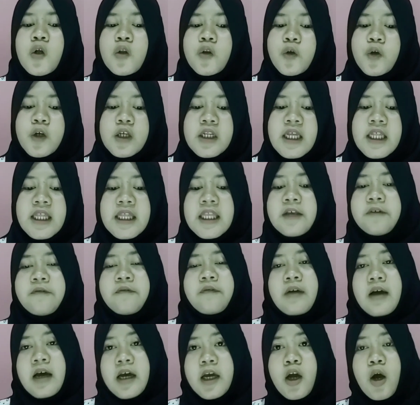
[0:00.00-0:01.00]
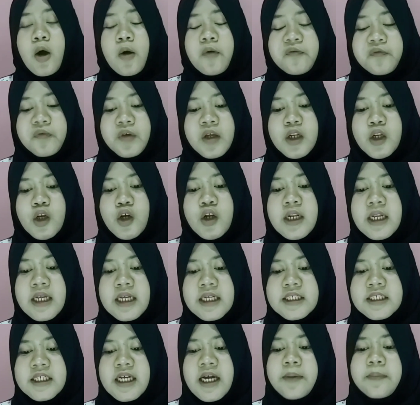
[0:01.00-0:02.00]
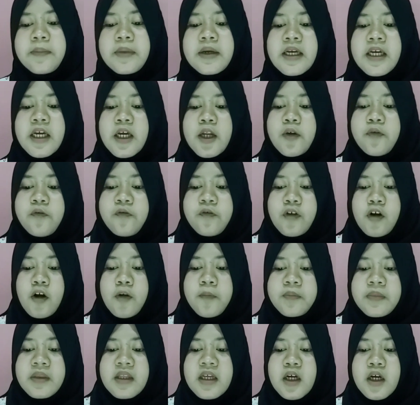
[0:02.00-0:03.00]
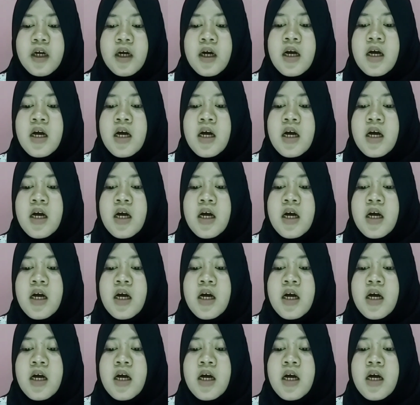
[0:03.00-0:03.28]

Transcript: To identify of Indonesia begin from the